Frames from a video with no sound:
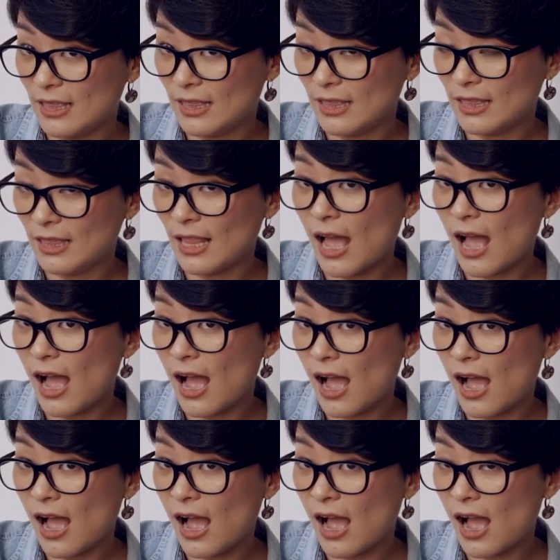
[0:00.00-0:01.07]

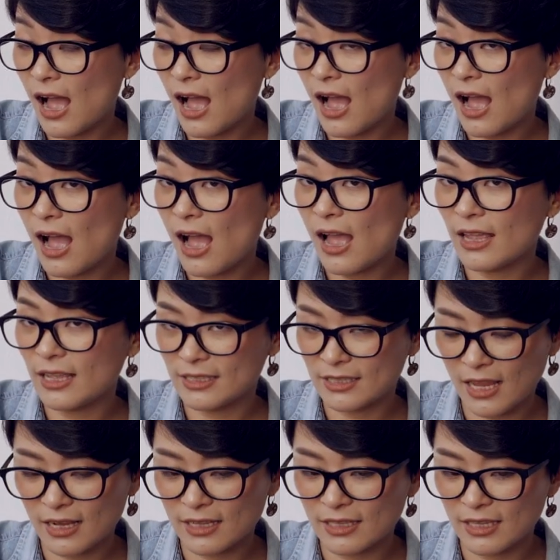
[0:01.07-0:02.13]
la.
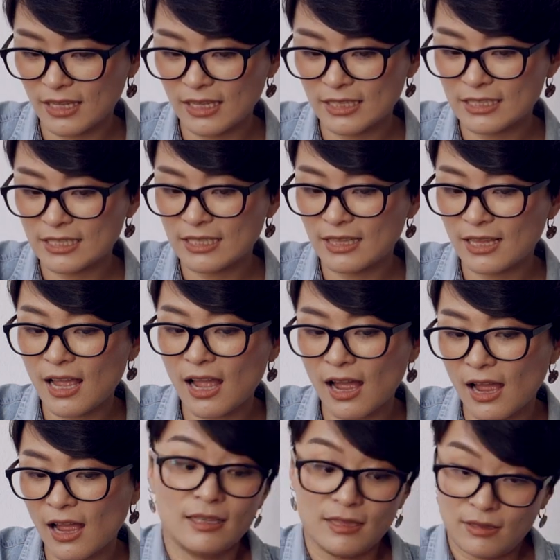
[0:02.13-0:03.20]
Exactly, it's
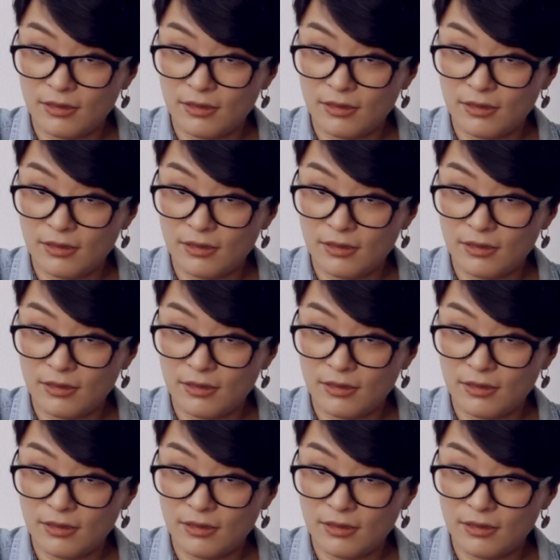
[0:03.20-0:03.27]
la.